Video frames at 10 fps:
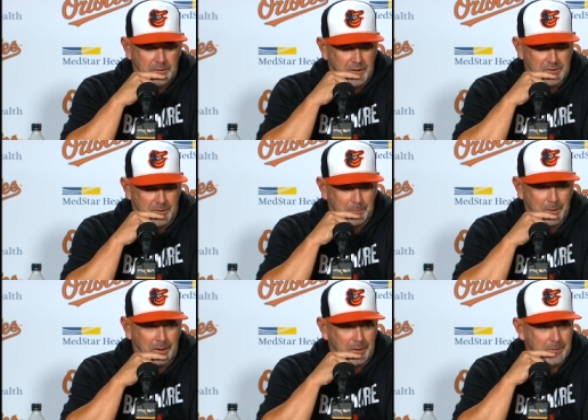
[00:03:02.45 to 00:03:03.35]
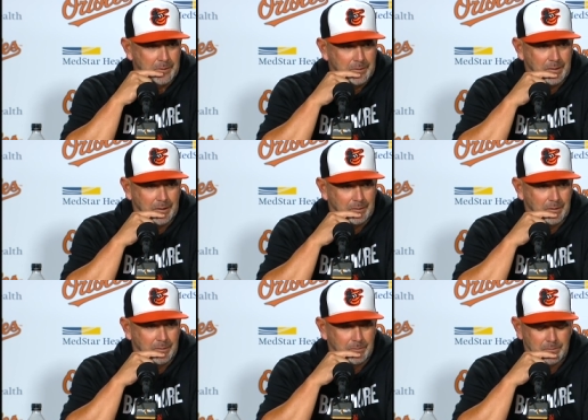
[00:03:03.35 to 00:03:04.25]
doesn't complain,
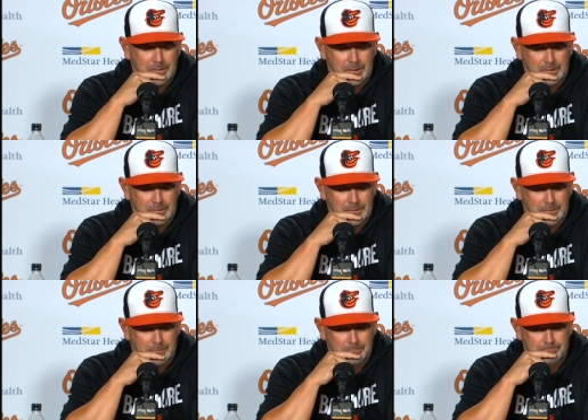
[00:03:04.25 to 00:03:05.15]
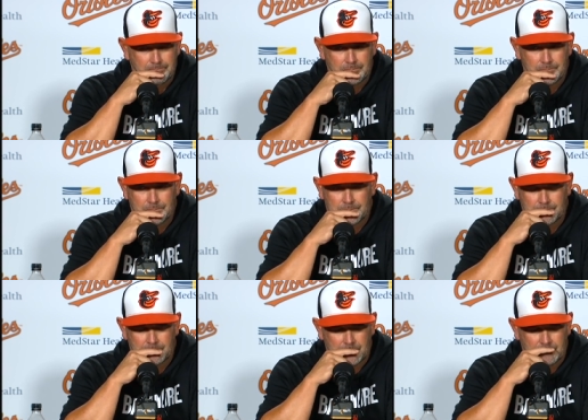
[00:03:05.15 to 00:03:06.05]
and uh, and um,
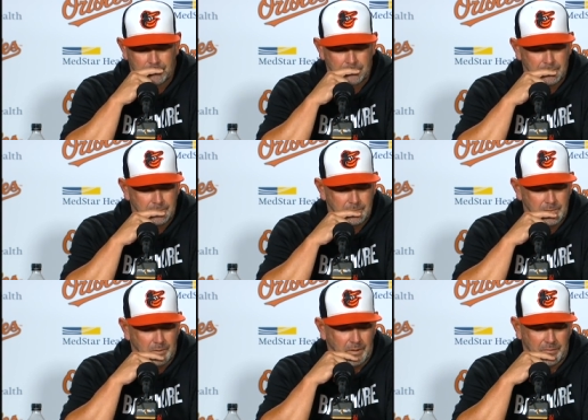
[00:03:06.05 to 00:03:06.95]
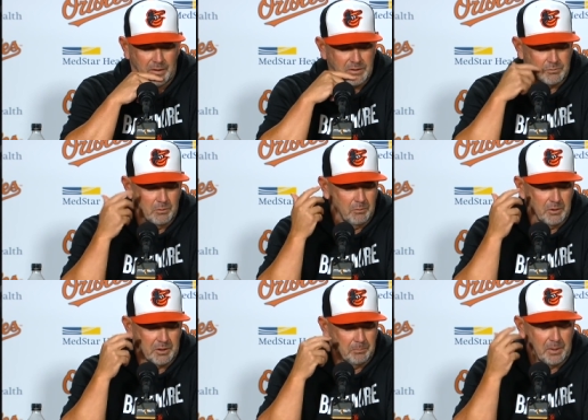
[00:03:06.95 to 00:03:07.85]
you know I thought he just really
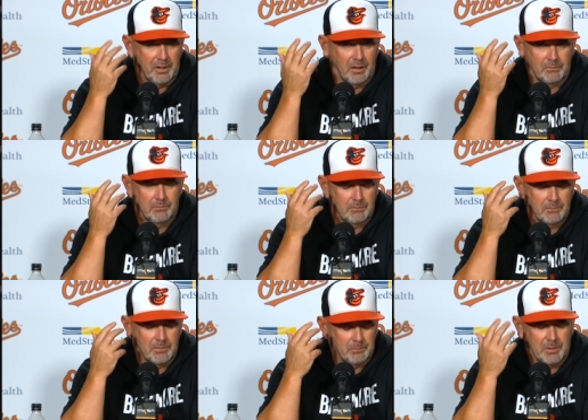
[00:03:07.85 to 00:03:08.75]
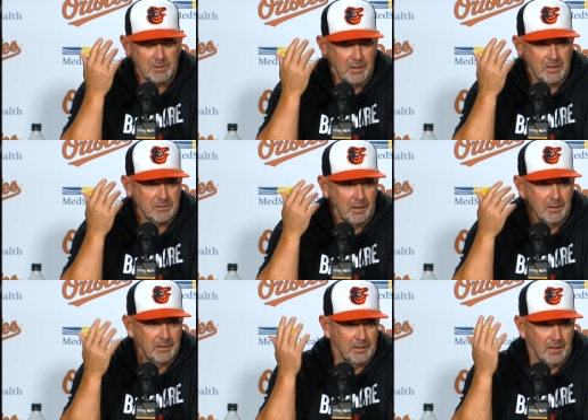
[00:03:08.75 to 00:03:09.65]
really competed. He pitched last
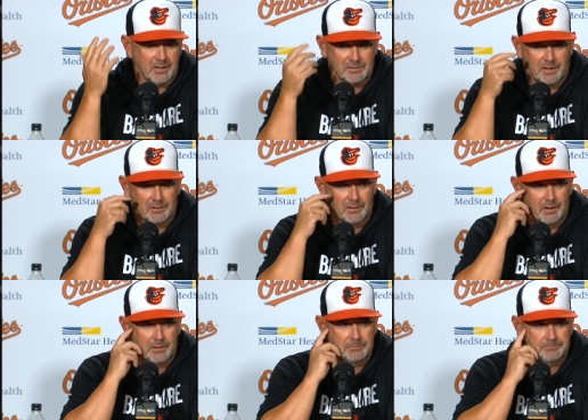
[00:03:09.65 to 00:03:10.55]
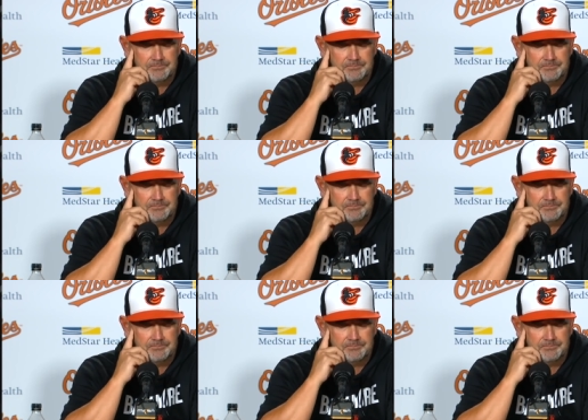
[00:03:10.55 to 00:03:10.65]
night, and then he got extended tonight.